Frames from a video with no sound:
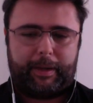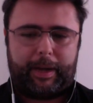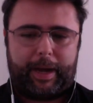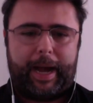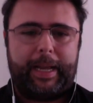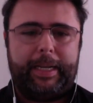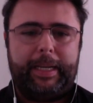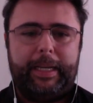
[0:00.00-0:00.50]

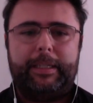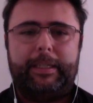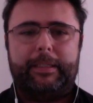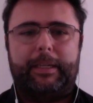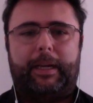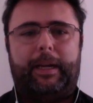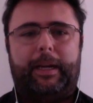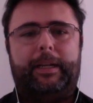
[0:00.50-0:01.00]
I
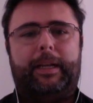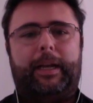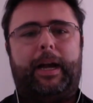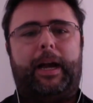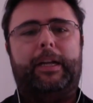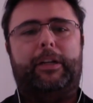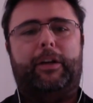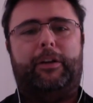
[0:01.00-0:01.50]
needed any
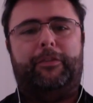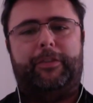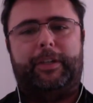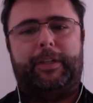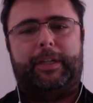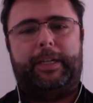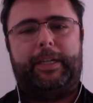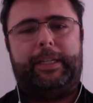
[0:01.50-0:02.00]
kind of
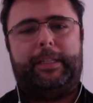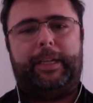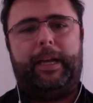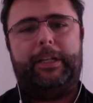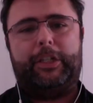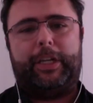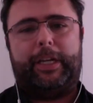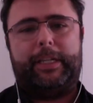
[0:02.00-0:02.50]

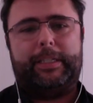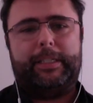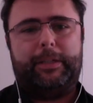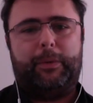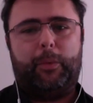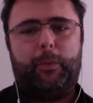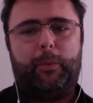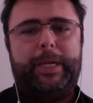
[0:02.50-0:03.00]
intelligence
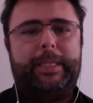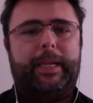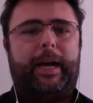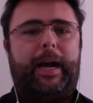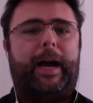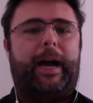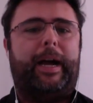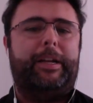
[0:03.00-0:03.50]
with
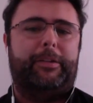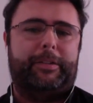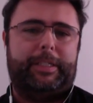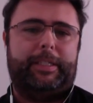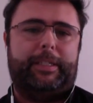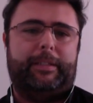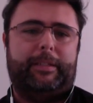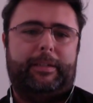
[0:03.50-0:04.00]

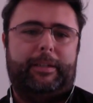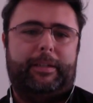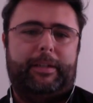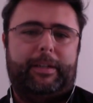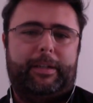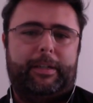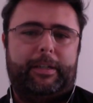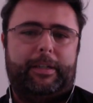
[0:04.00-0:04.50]
IoT.
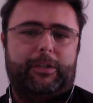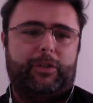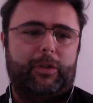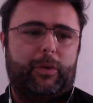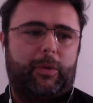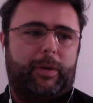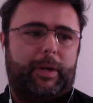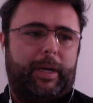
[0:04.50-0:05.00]

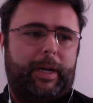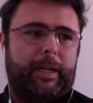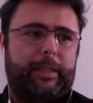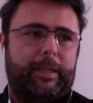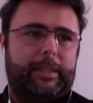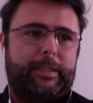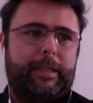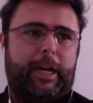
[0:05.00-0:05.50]
So at
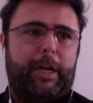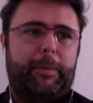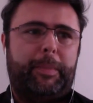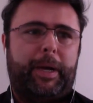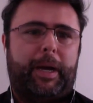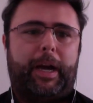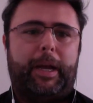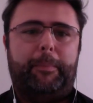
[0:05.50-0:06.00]
that time,
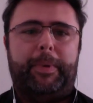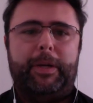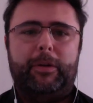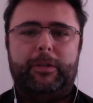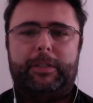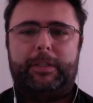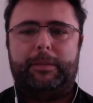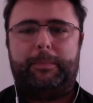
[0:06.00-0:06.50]
I
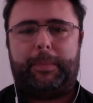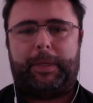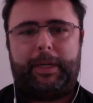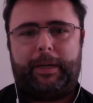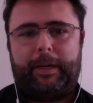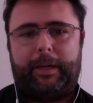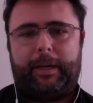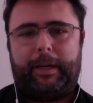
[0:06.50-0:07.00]
built
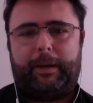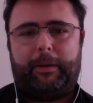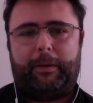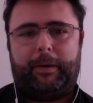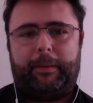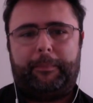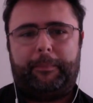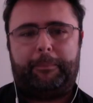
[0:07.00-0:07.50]

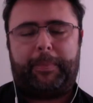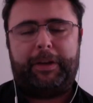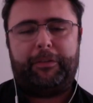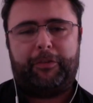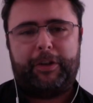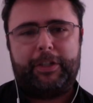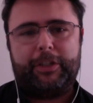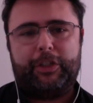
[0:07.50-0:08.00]
my
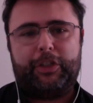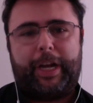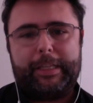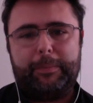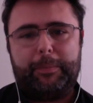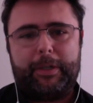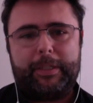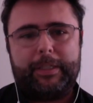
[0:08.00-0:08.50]
first
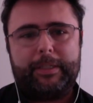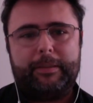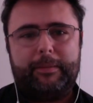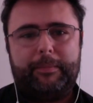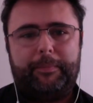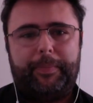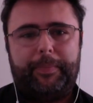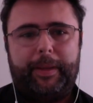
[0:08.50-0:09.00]
chatbot
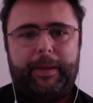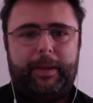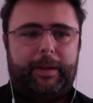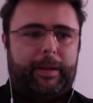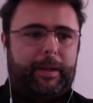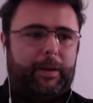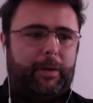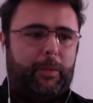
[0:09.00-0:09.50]

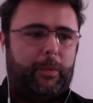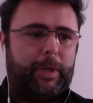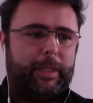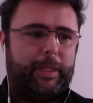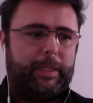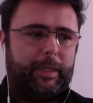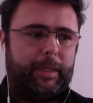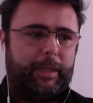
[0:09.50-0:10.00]

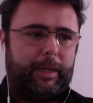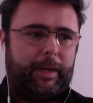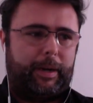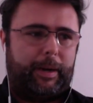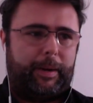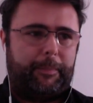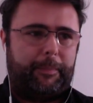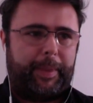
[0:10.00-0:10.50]
with
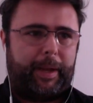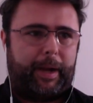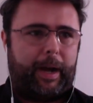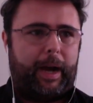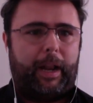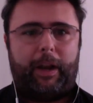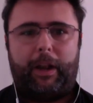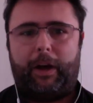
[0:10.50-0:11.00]
a
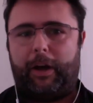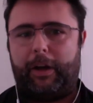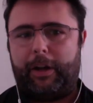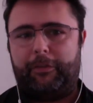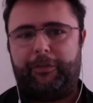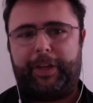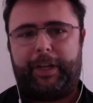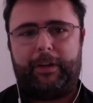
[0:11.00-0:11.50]
lot
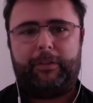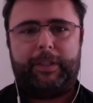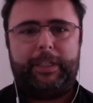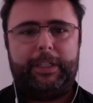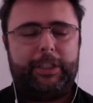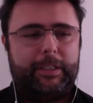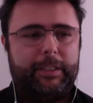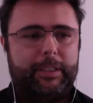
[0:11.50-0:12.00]
of
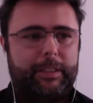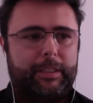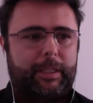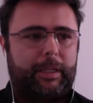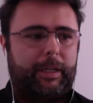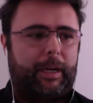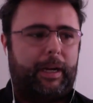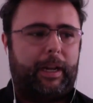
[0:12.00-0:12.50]
conditions,
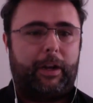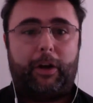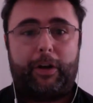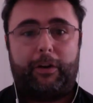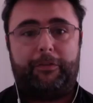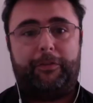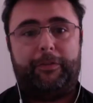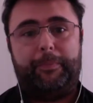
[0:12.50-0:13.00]
a lot
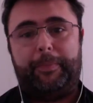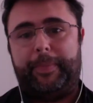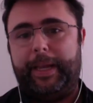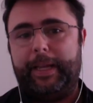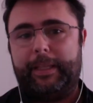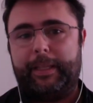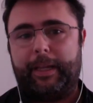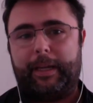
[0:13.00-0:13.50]
of
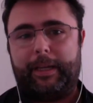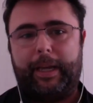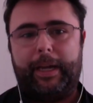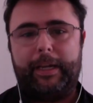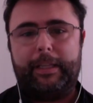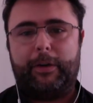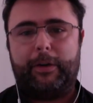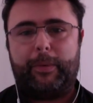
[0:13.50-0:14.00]
data
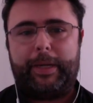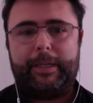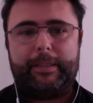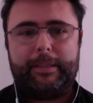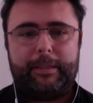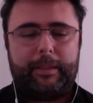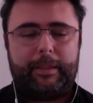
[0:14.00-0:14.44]
gathered.